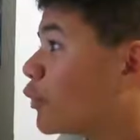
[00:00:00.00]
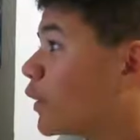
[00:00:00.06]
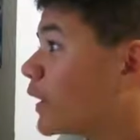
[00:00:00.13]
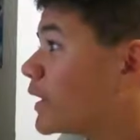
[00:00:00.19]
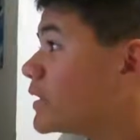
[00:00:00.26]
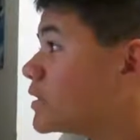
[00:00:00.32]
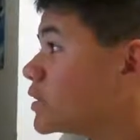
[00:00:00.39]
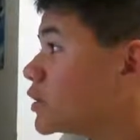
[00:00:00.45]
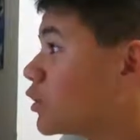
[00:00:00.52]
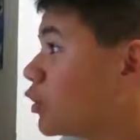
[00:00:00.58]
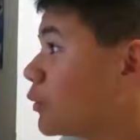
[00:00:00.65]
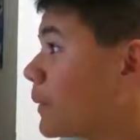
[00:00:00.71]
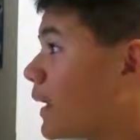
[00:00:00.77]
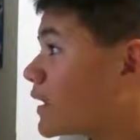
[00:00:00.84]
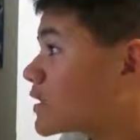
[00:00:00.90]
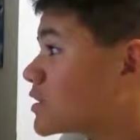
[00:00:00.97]
ready to go
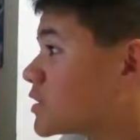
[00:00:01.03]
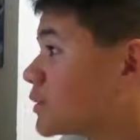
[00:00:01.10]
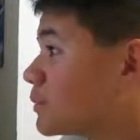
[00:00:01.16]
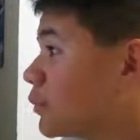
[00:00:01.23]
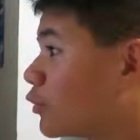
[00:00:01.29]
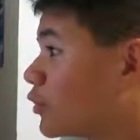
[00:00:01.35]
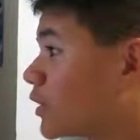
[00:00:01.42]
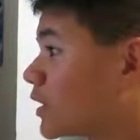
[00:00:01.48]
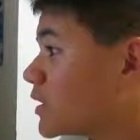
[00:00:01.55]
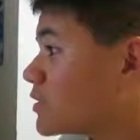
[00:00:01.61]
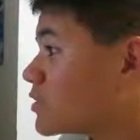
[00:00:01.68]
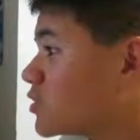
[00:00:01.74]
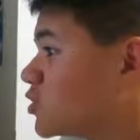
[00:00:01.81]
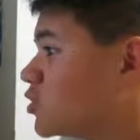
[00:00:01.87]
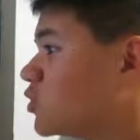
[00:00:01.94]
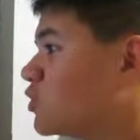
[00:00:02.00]
back to boarding
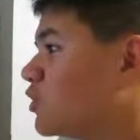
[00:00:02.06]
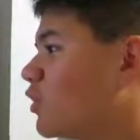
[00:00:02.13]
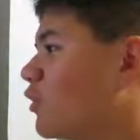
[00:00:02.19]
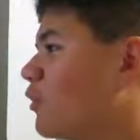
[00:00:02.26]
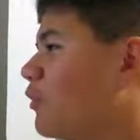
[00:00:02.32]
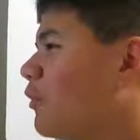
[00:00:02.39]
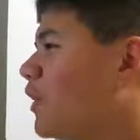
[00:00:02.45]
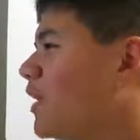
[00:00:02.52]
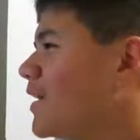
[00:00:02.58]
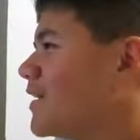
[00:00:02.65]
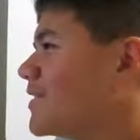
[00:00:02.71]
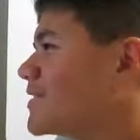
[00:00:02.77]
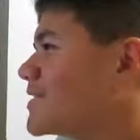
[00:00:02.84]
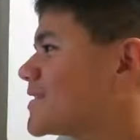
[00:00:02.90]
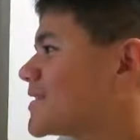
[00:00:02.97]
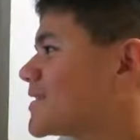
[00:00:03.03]
school?
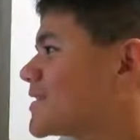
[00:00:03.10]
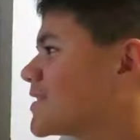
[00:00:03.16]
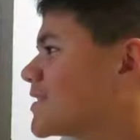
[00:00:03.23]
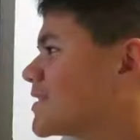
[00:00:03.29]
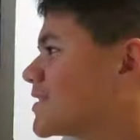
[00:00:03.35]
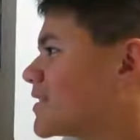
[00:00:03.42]
What?